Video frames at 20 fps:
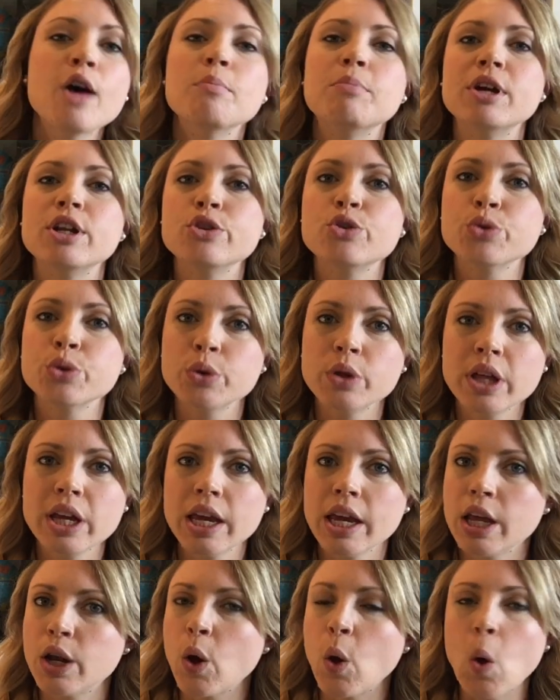but
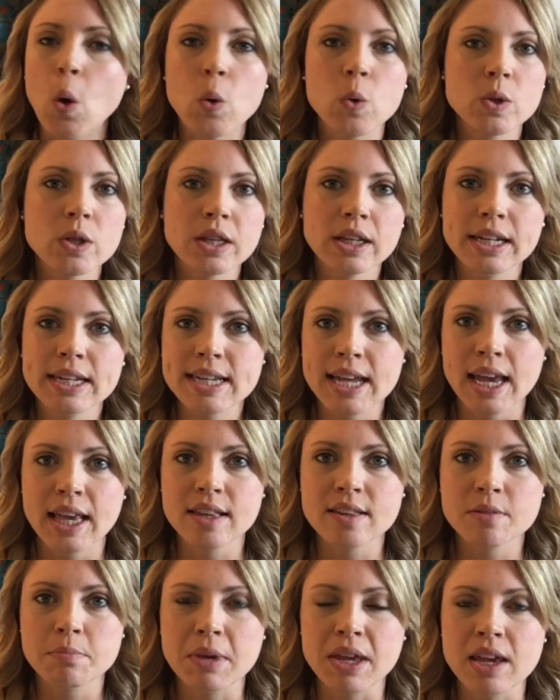truly it only
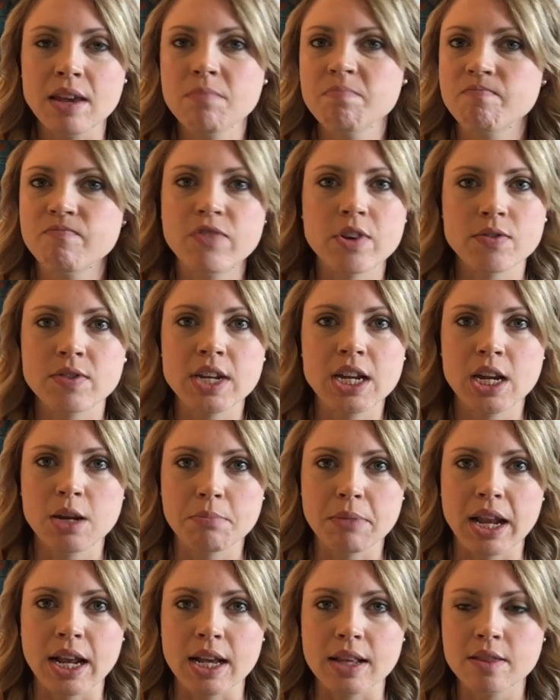takes me 15
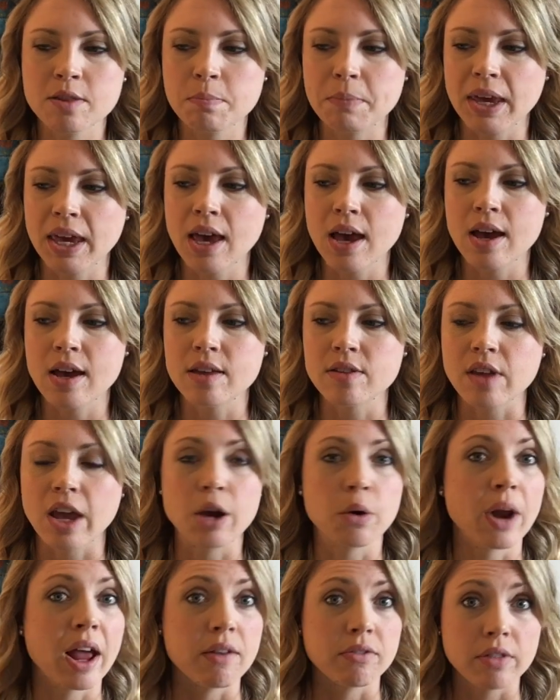minutes because I
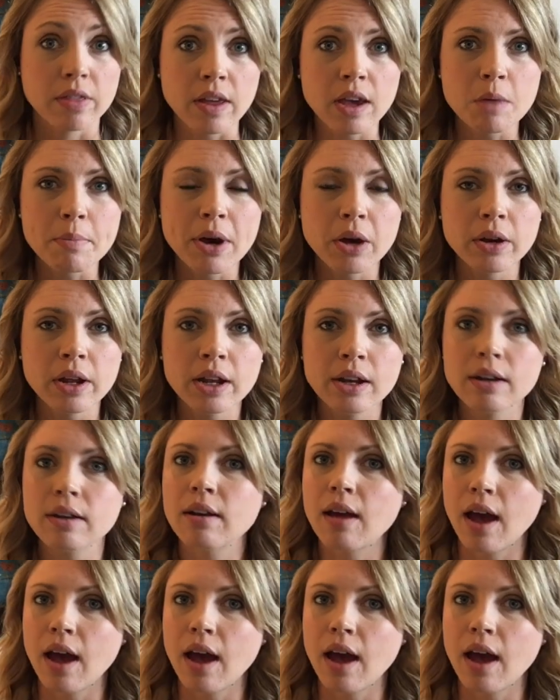don't have to think about it.